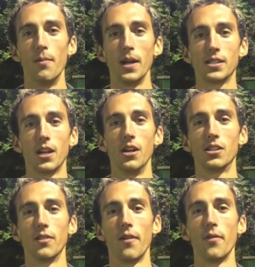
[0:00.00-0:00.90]
The best
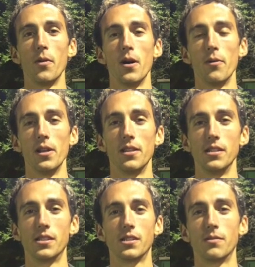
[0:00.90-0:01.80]
coach I've ever worked with
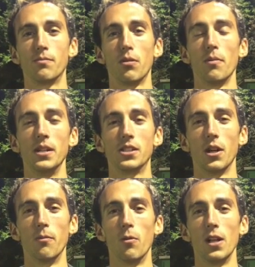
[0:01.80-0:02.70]
is probably
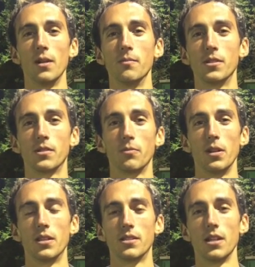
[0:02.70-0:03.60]
Todd Williams
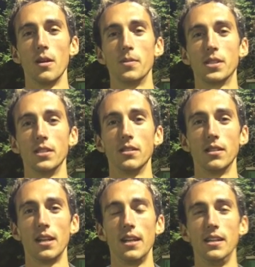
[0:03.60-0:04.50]
with Surbiton.
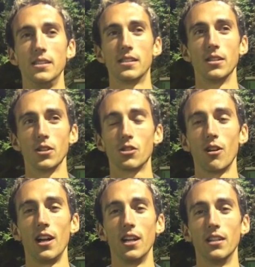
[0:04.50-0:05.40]
He's an
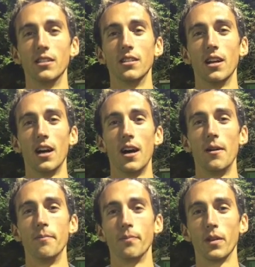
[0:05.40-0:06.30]
Australian
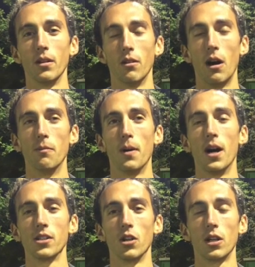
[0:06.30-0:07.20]

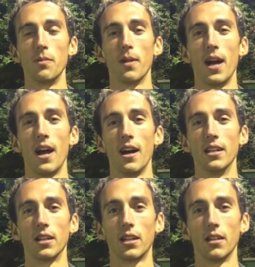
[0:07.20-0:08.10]
past hockey
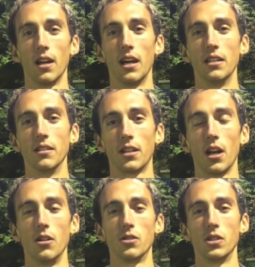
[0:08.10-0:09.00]
player and a
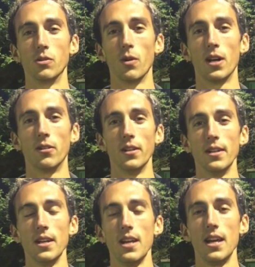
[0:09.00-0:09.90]
coach as well.
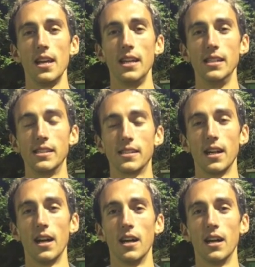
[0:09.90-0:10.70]
He's